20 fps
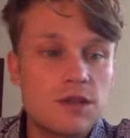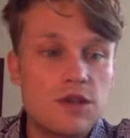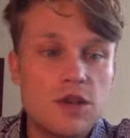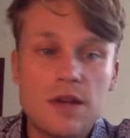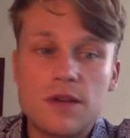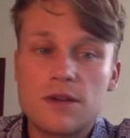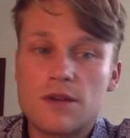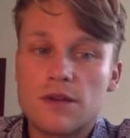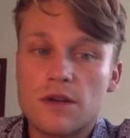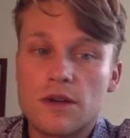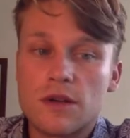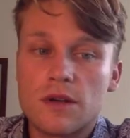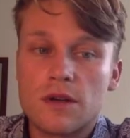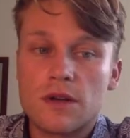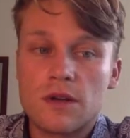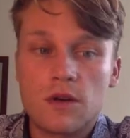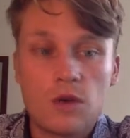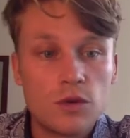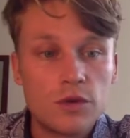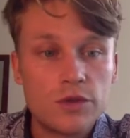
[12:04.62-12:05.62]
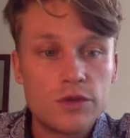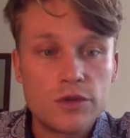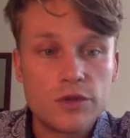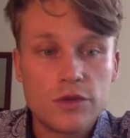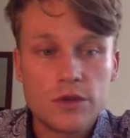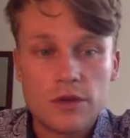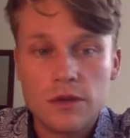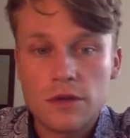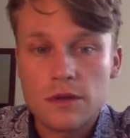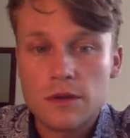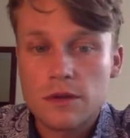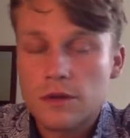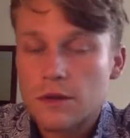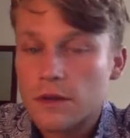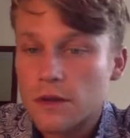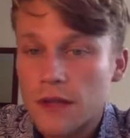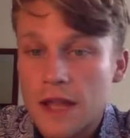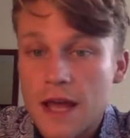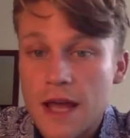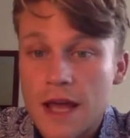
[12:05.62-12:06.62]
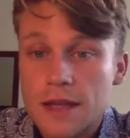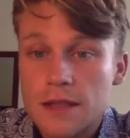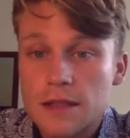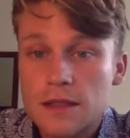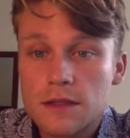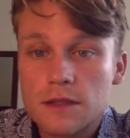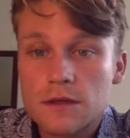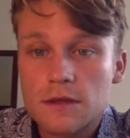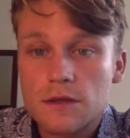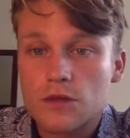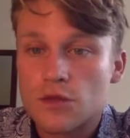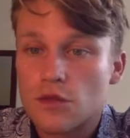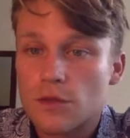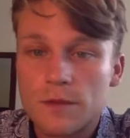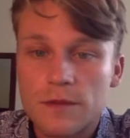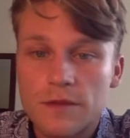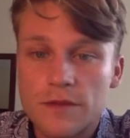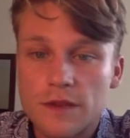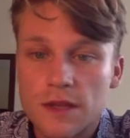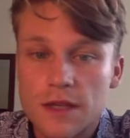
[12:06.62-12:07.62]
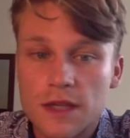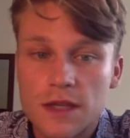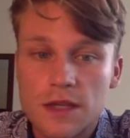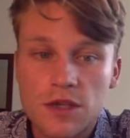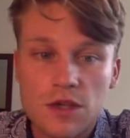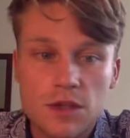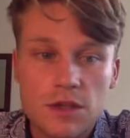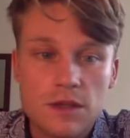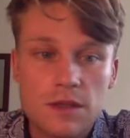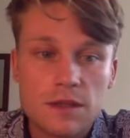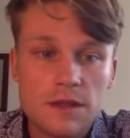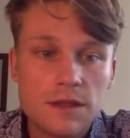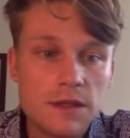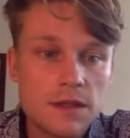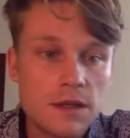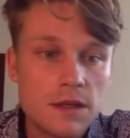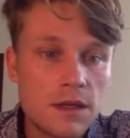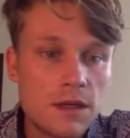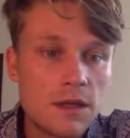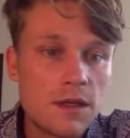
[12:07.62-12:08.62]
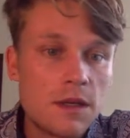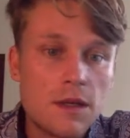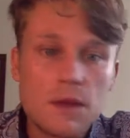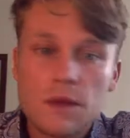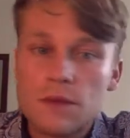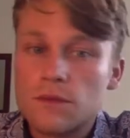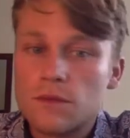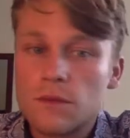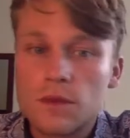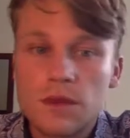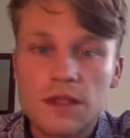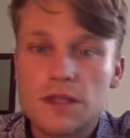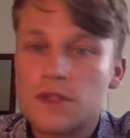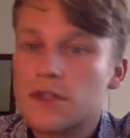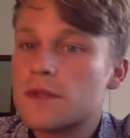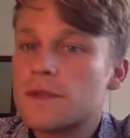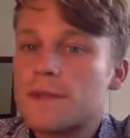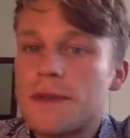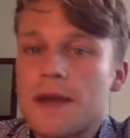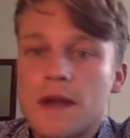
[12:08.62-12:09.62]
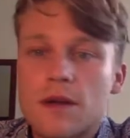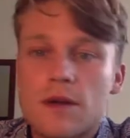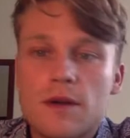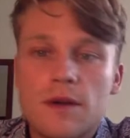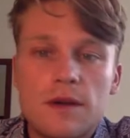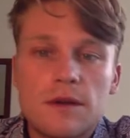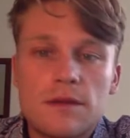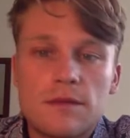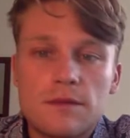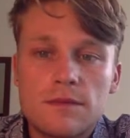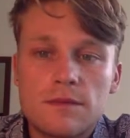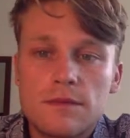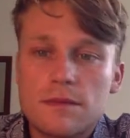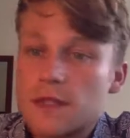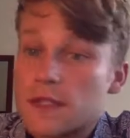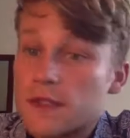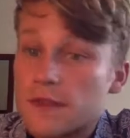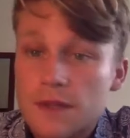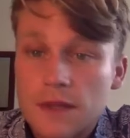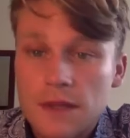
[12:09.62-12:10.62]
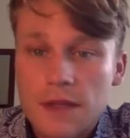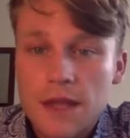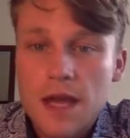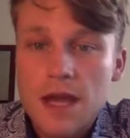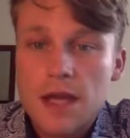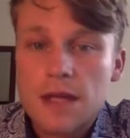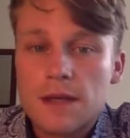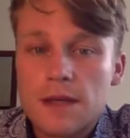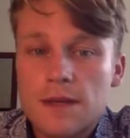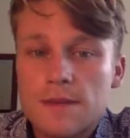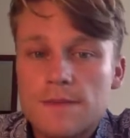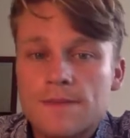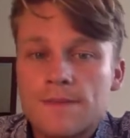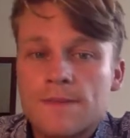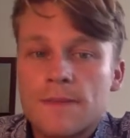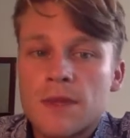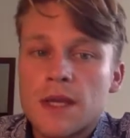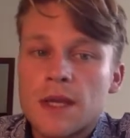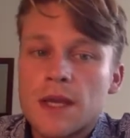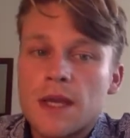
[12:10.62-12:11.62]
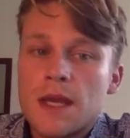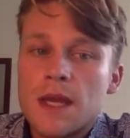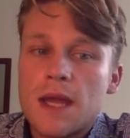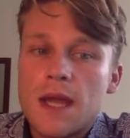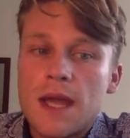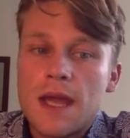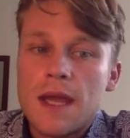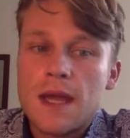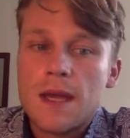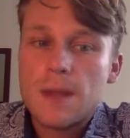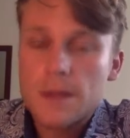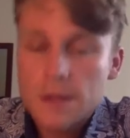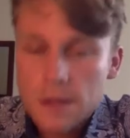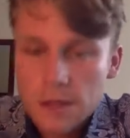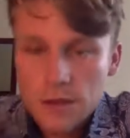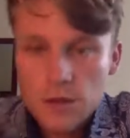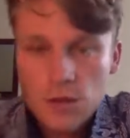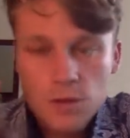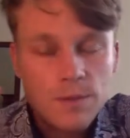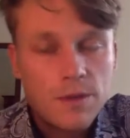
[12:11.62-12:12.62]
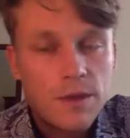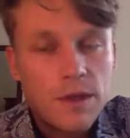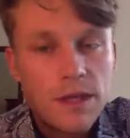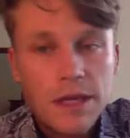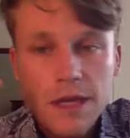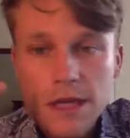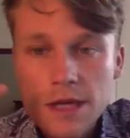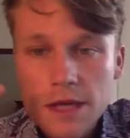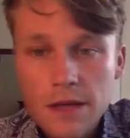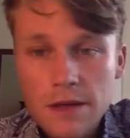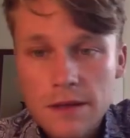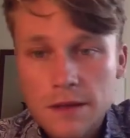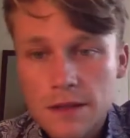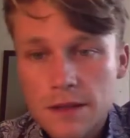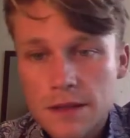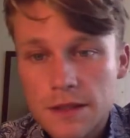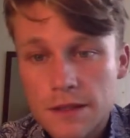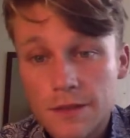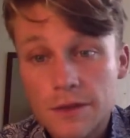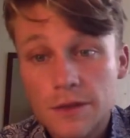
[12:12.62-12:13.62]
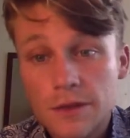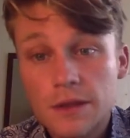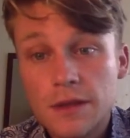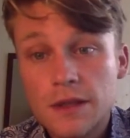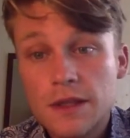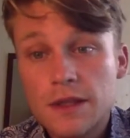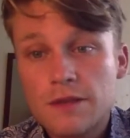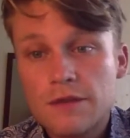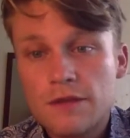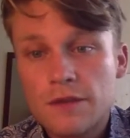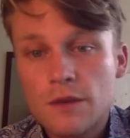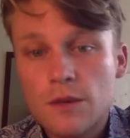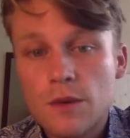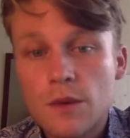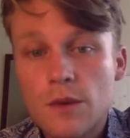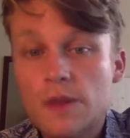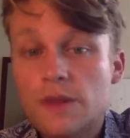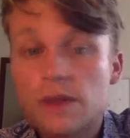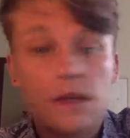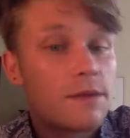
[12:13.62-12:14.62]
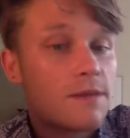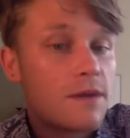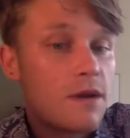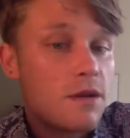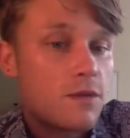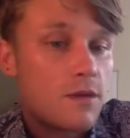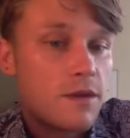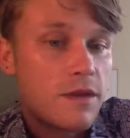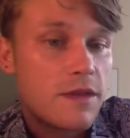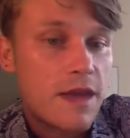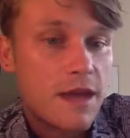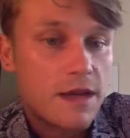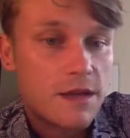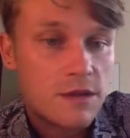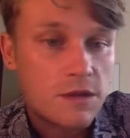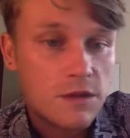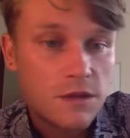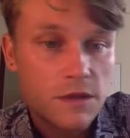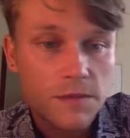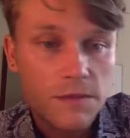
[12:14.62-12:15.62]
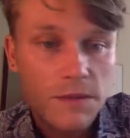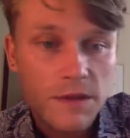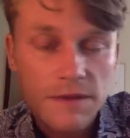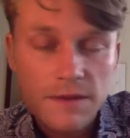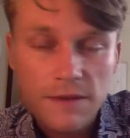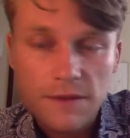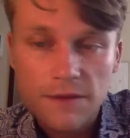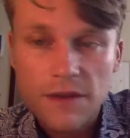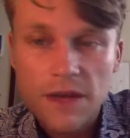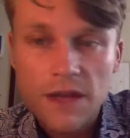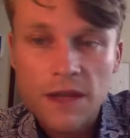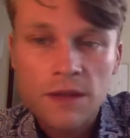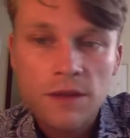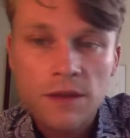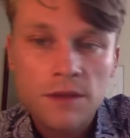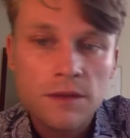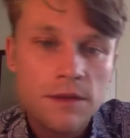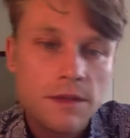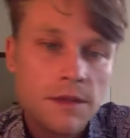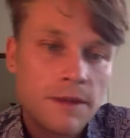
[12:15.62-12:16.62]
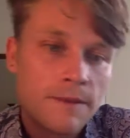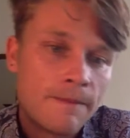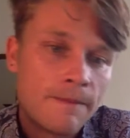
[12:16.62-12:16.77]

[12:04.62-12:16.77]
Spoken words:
gender, culture, class, group affiliations, religious background, stuff like that. And this is super key, similarly for what we were talking about with attitudes, beliefs, and values,